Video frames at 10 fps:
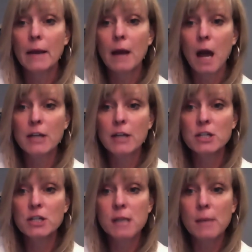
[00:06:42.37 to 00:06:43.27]

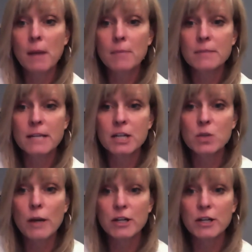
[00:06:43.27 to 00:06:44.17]
I'm on day
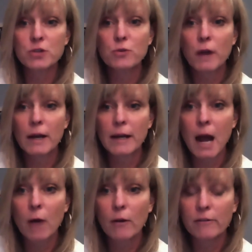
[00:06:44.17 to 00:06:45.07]
22 right now
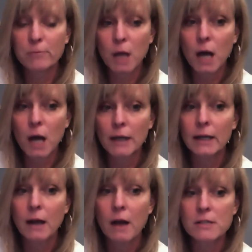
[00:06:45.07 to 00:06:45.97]
of blogging
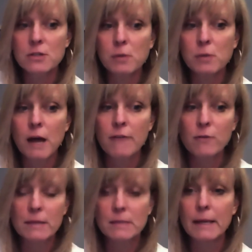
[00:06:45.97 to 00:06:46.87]
on this new platform as a
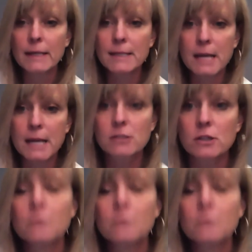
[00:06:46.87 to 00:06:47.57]
beta tester.